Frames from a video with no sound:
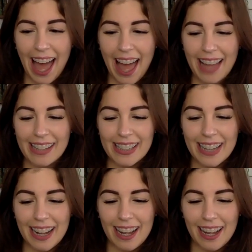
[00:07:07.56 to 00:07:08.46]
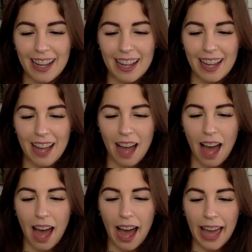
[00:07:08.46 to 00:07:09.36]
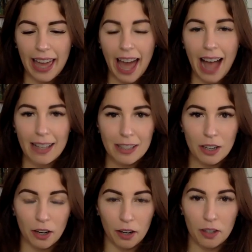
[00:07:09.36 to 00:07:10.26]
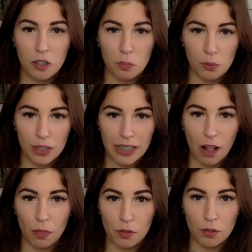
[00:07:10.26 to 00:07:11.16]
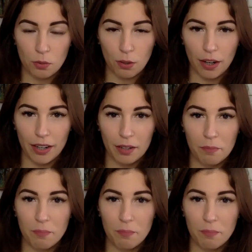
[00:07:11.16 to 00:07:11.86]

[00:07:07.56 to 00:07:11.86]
And I asked her to put down the sword.